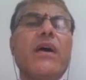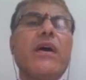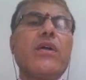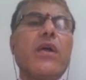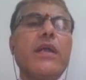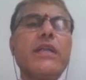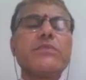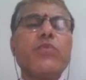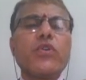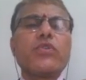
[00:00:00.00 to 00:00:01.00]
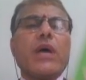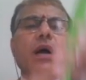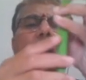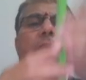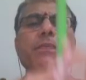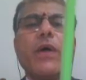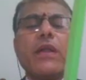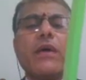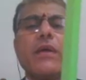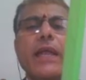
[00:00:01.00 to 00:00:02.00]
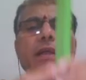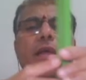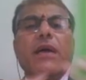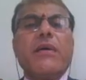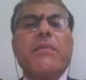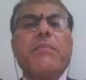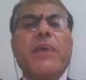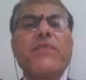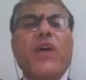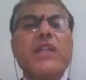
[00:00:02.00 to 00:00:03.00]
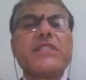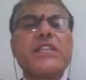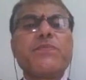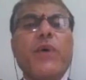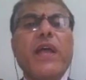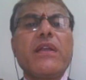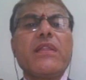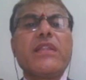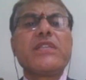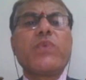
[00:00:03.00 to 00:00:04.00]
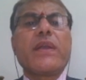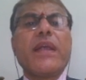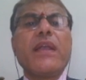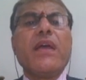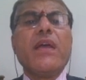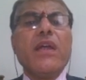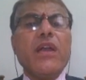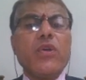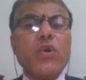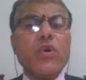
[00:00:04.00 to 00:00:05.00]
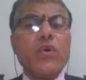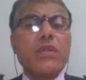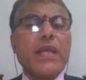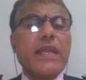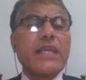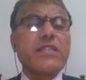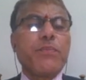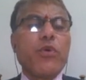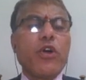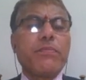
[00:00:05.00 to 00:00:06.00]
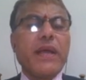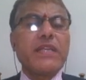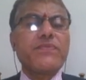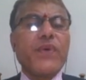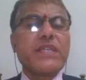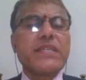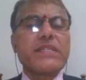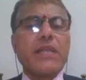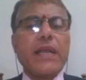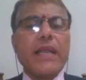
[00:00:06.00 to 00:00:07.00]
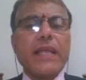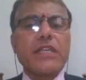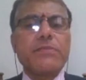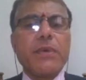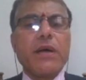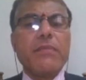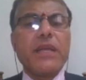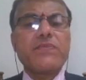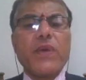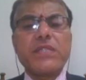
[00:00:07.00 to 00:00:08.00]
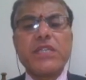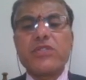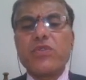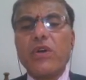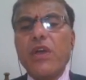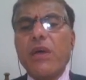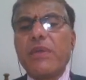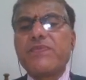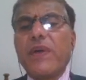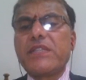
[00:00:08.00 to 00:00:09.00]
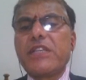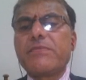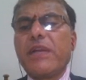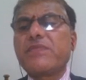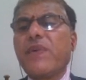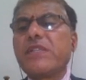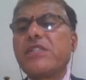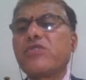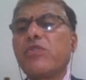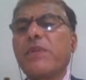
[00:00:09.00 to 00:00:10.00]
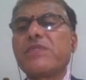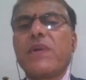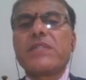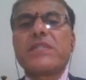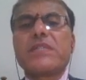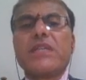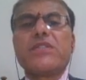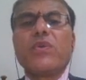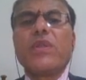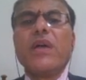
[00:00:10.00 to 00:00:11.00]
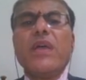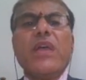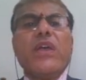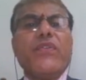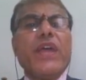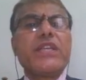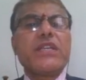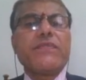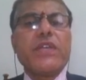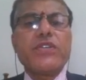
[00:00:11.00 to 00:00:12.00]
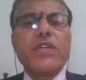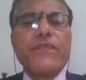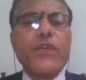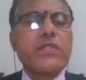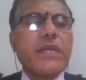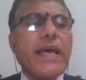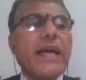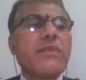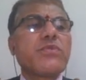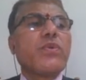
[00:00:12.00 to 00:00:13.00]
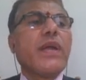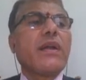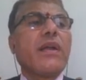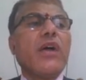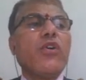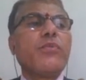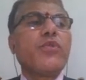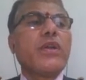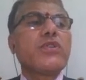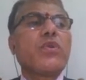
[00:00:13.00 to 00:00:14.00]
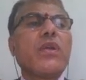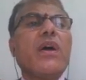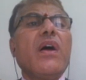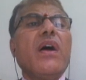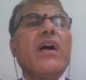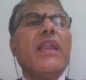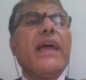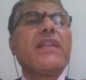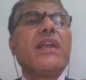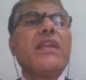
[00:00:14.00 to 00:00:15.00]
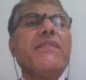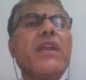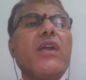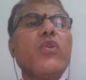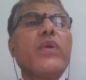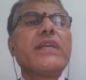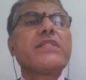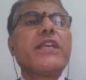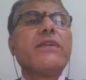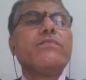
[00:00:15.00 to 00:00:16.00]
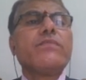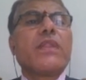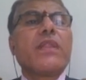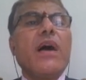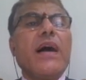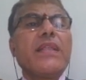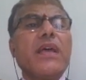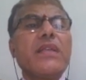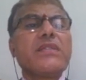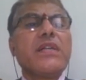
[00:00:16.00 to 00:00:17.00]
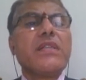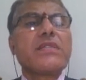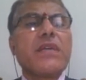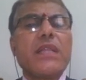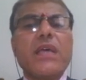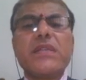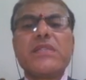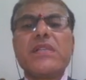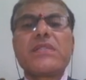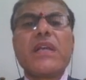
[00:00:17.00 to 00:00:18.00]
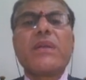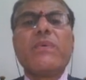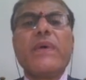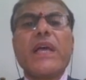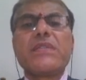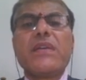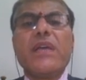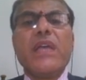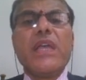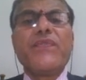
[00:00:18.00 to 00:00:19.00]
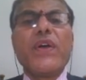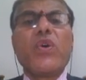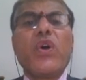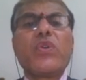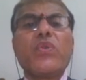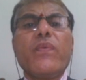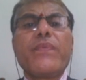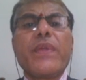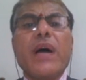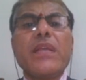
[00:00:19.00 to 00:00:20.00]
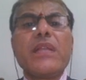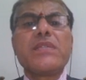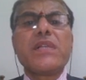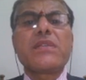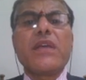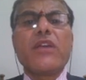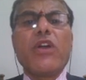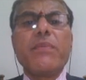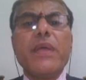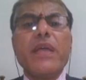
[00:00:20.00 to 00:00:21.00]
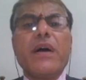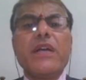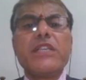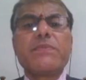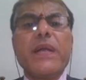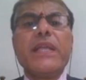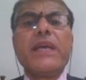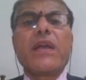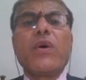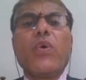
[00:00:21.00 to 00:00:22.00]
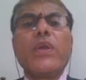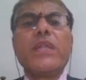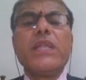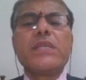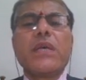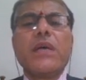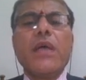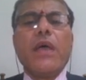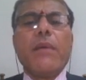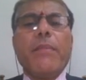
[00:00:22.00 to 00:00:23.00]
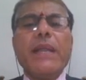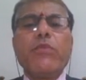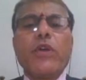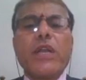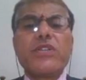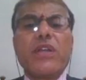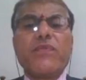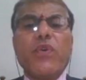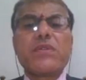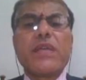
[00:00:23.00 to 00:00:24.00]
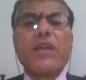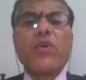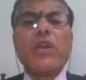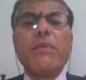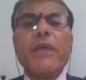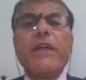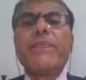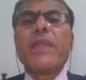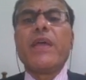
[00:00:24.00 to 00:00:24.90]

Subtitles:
it is moving to the upward, right, by 46 point, this one, right, to the next support minus 46, right? Like this, minus 46 to plus 46, minus 46 to plus 46. That is how the variation of the shear force diagram, student. I hope you understood. Like that, even now you can see the other results, right? Whereas if I go to the other results cannot be displayed here. Only these bending moment and shear force can only be